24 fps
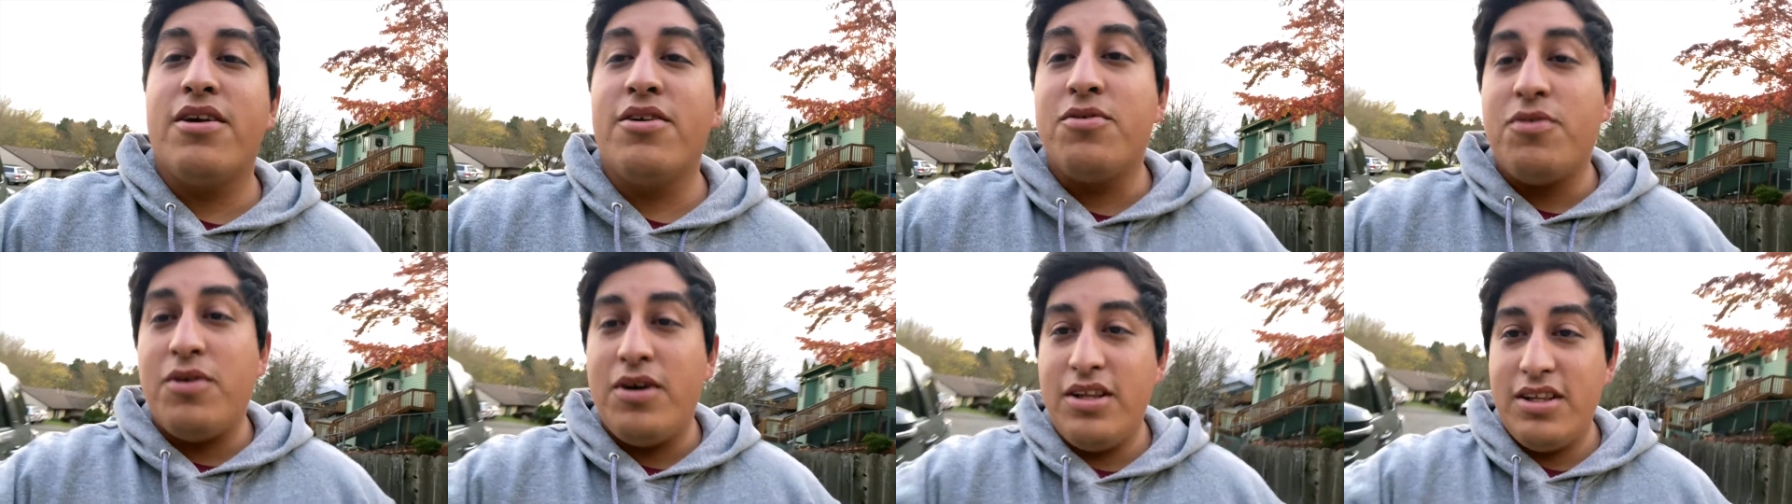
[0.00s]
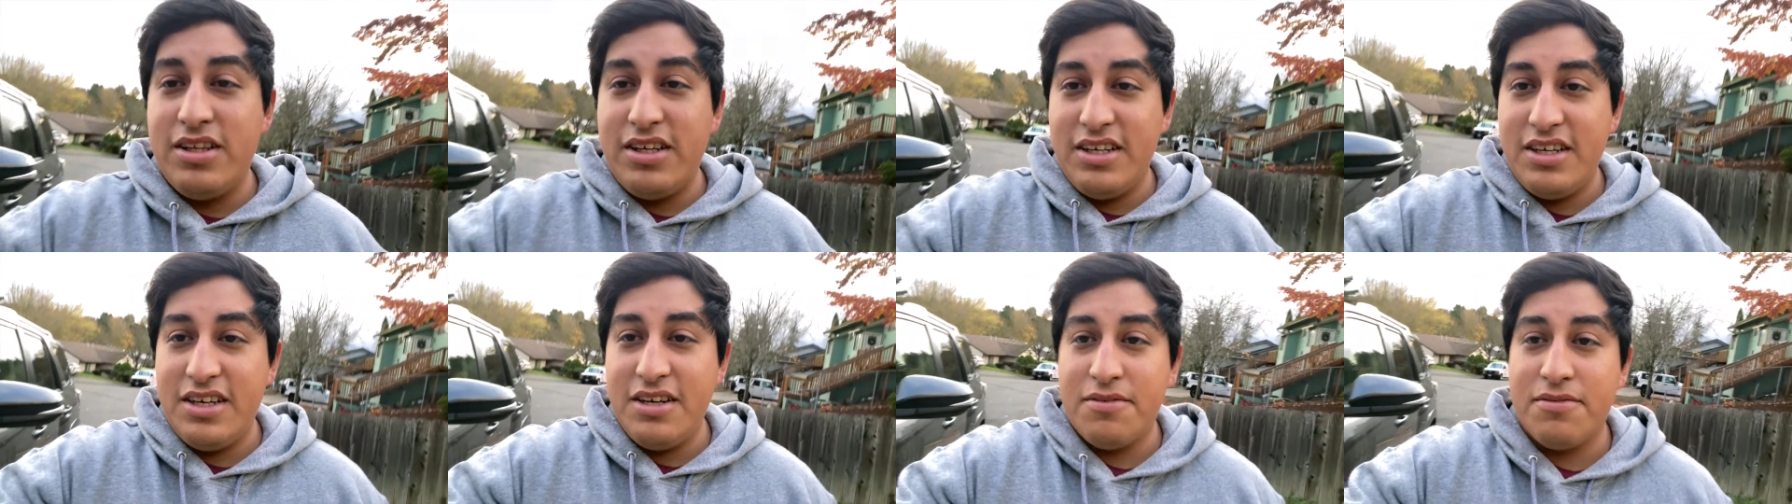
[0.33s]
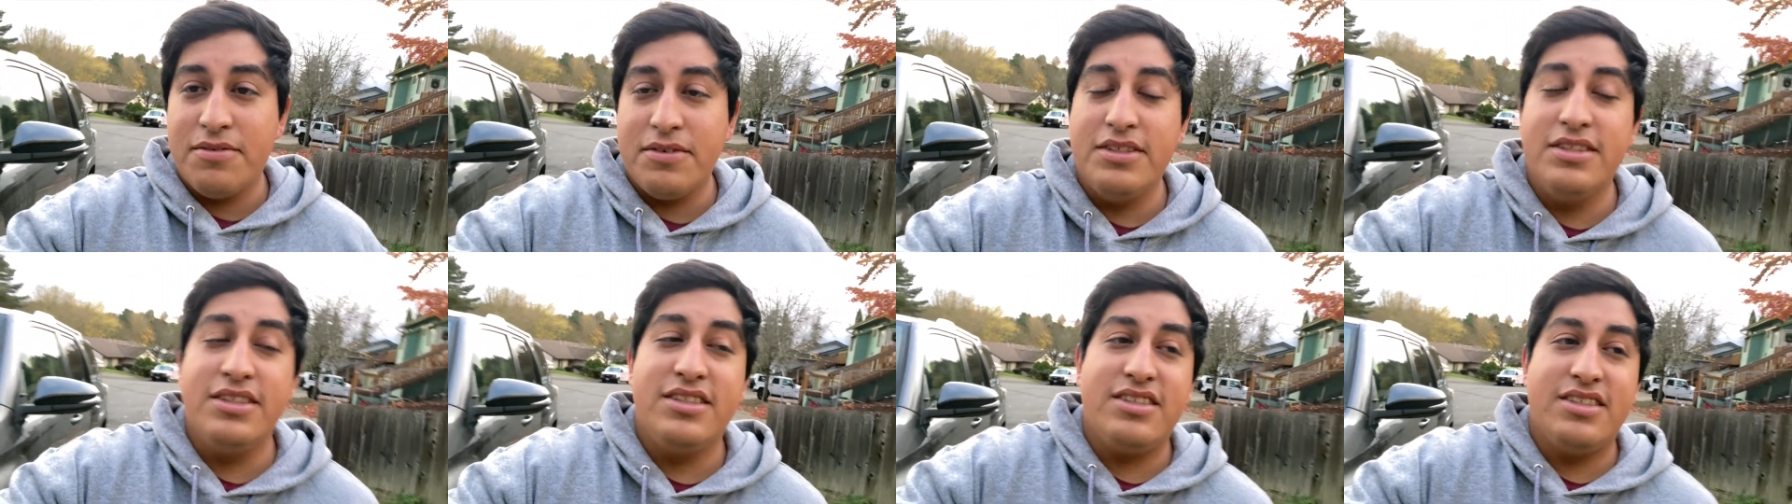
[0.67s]
quality
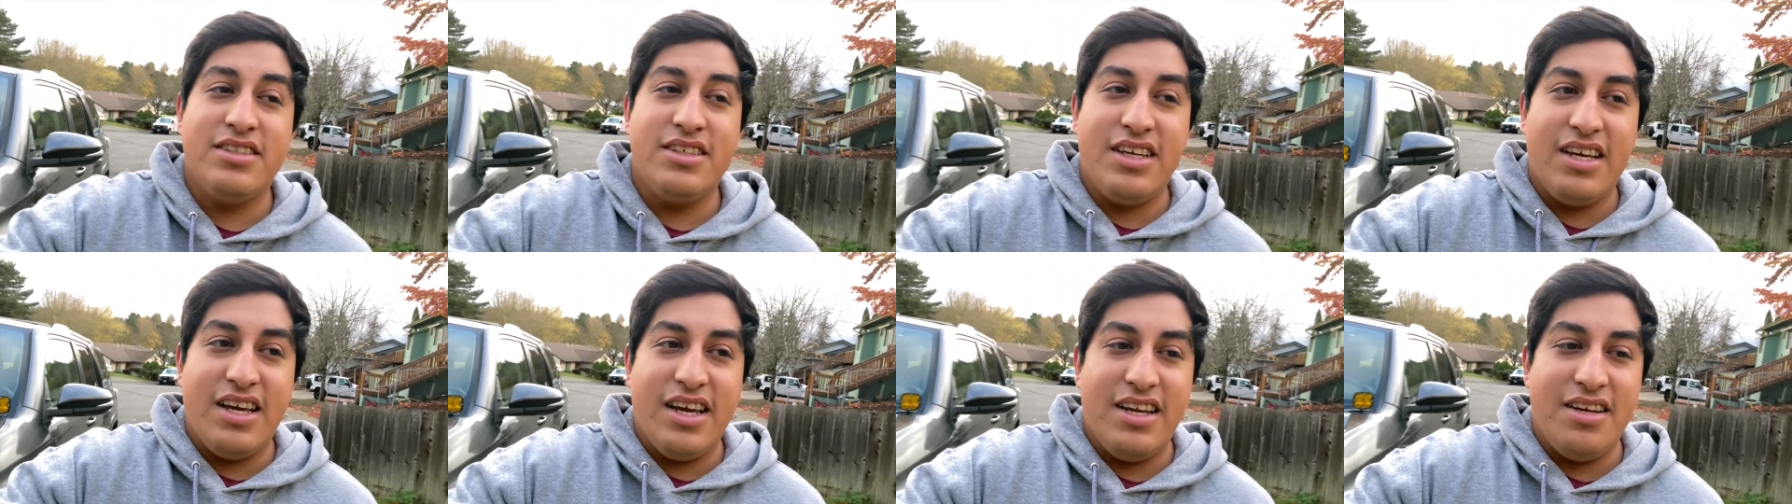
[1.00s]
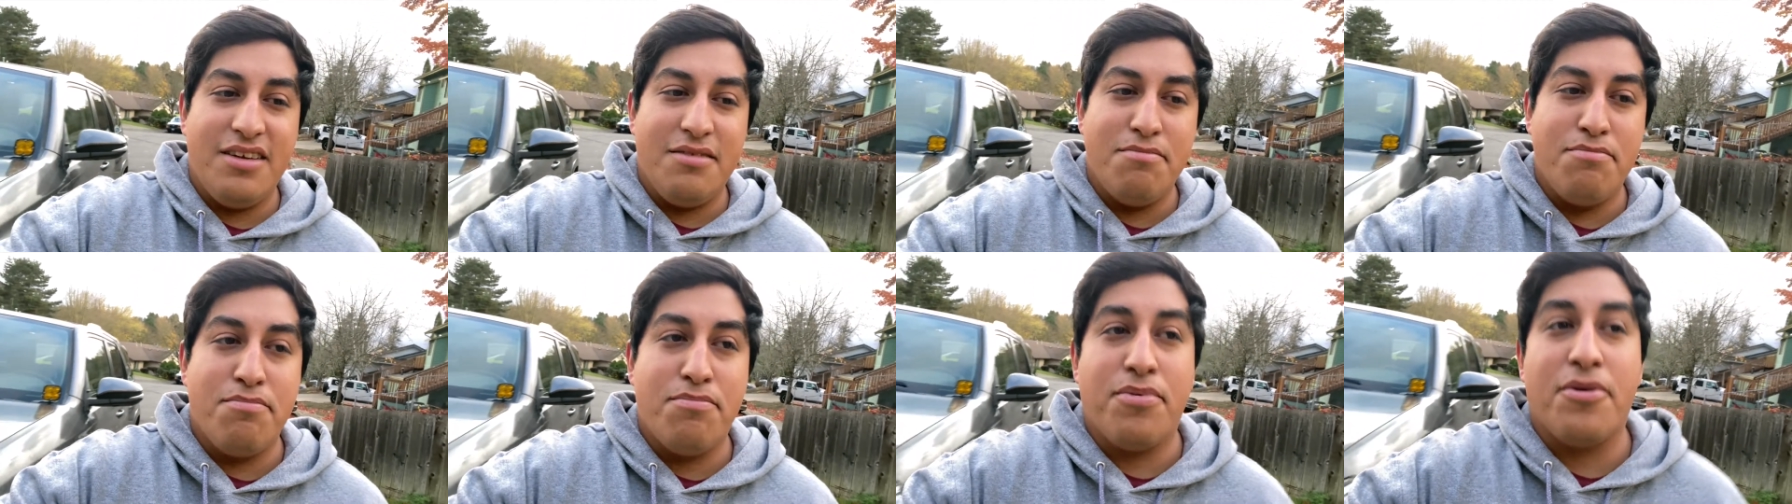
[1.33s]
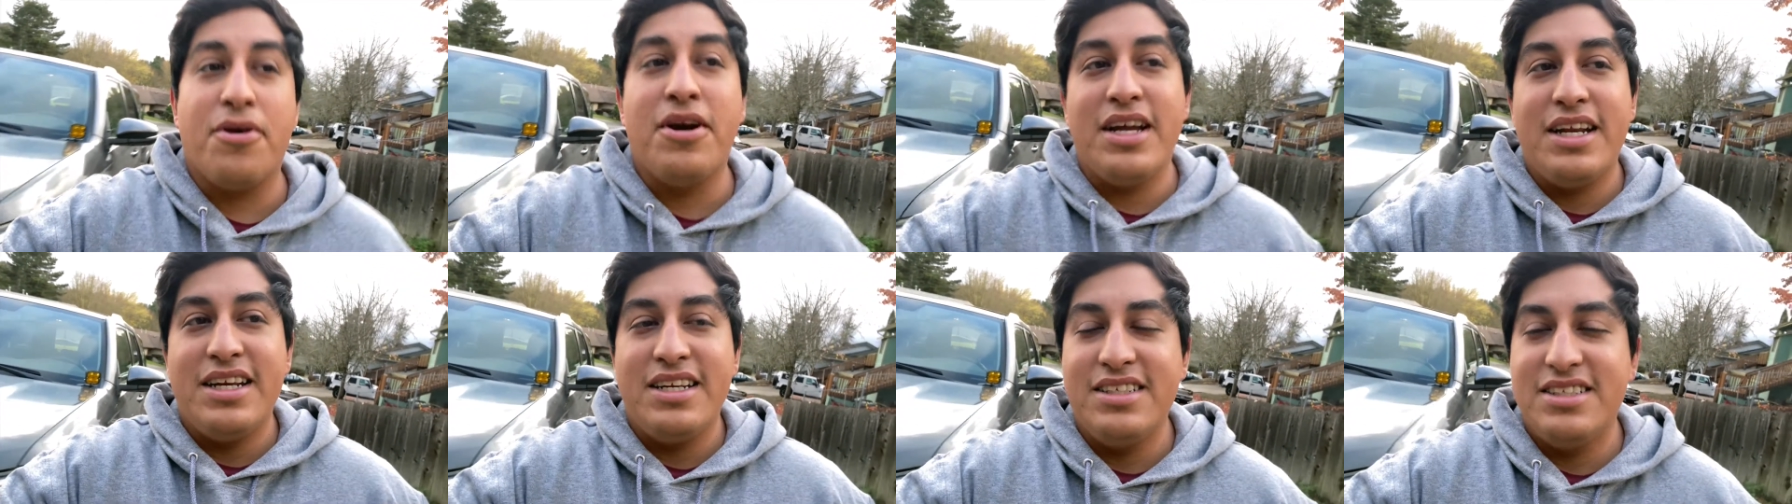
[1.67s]
difference and a
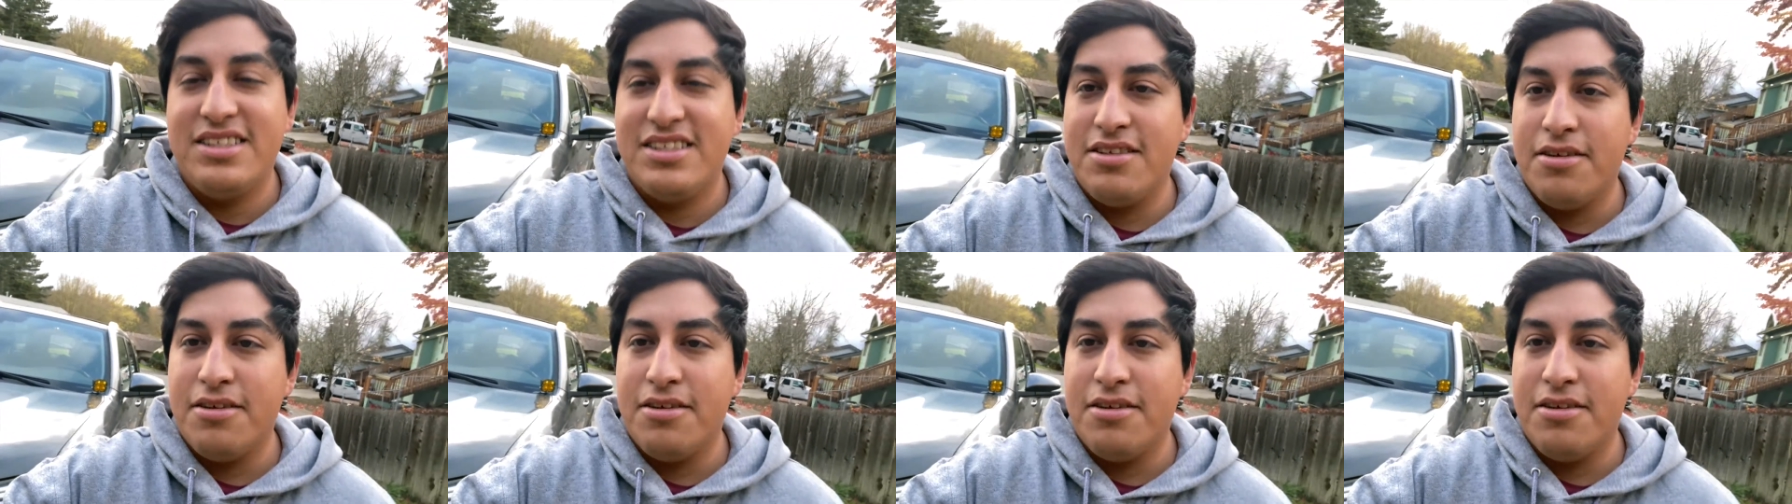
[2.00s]
brightness